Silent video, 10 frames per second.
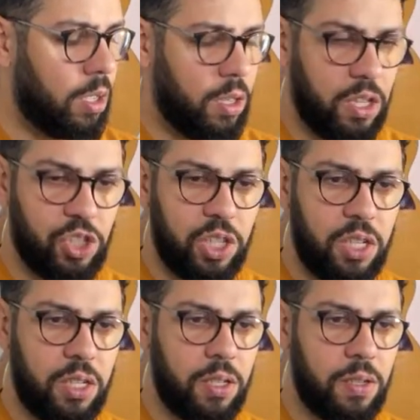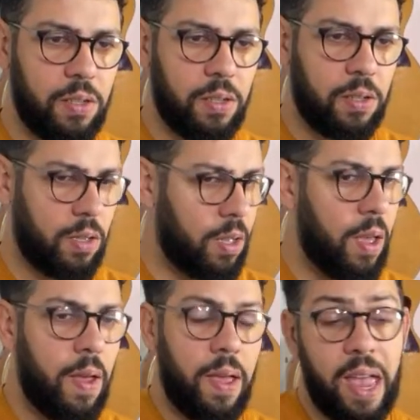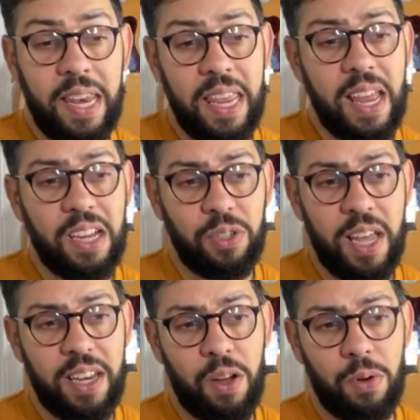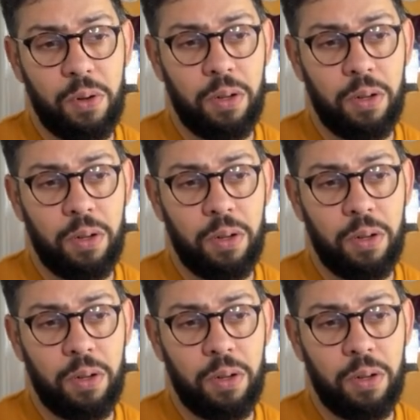a G. In E, actually, I know.